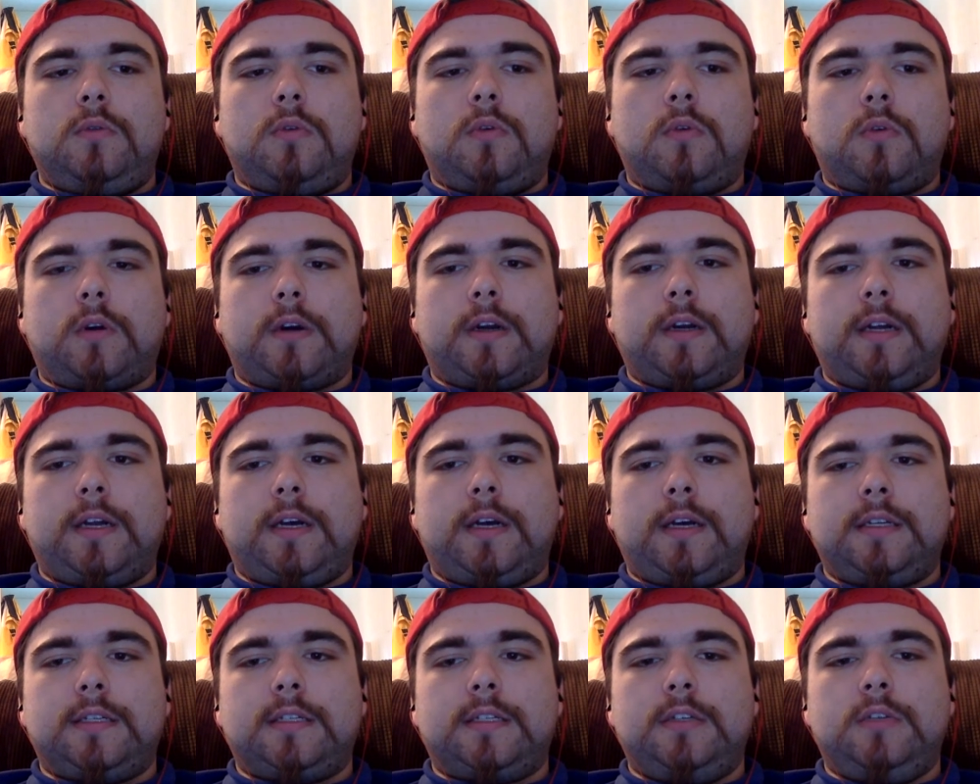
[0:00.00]

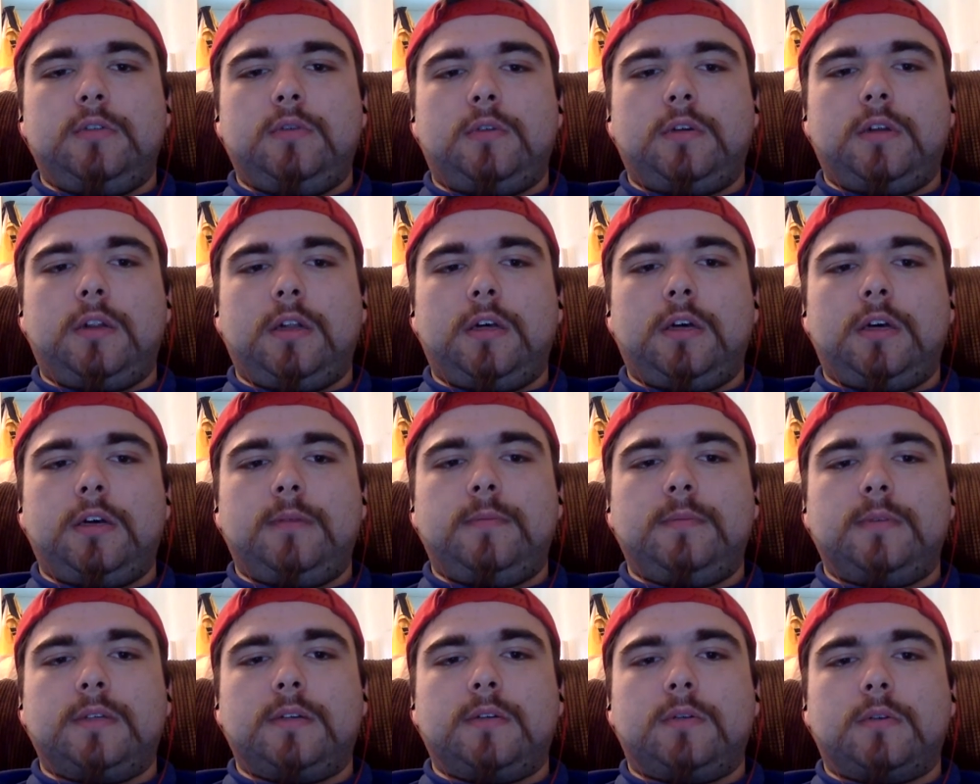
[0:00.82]
organize new
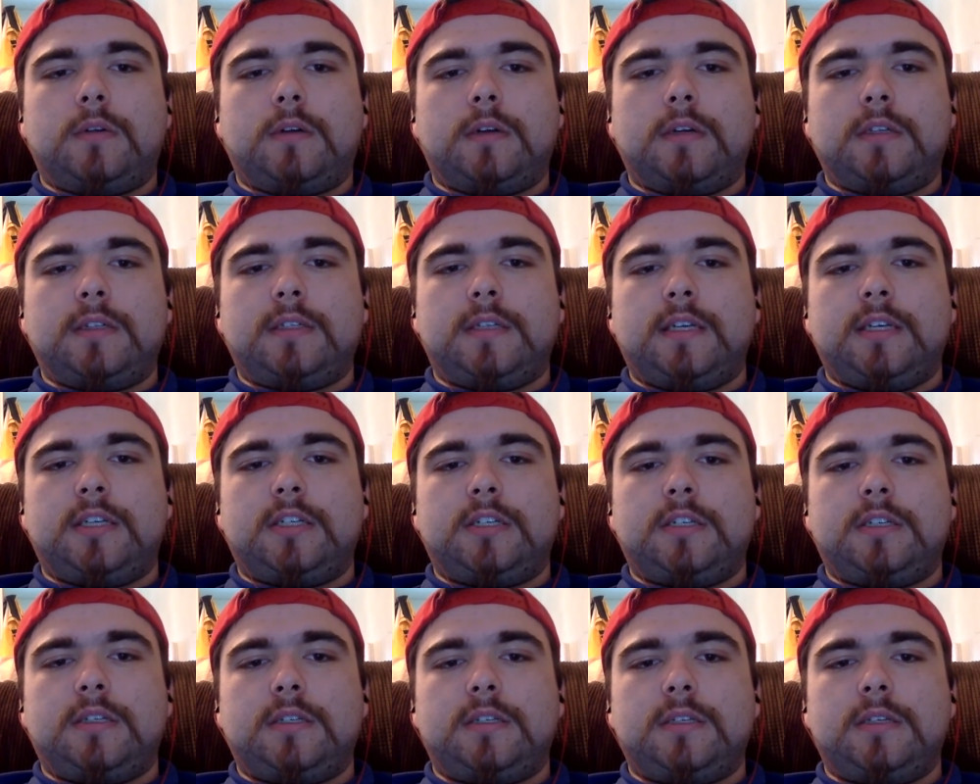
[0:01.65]
clubs and
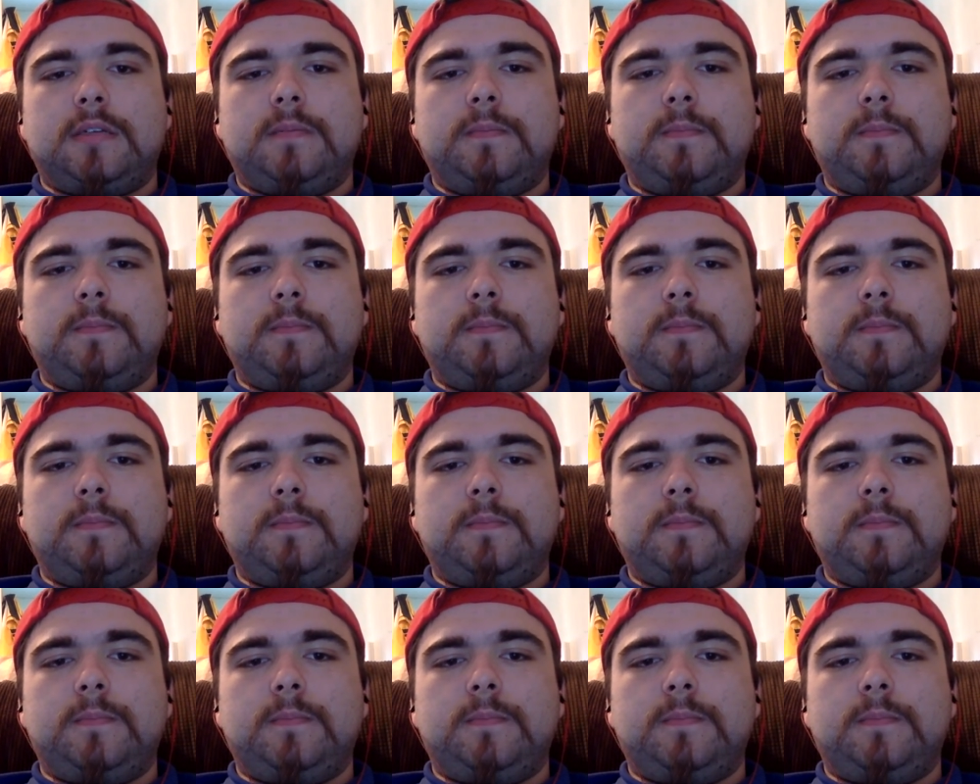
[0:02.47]
organizations.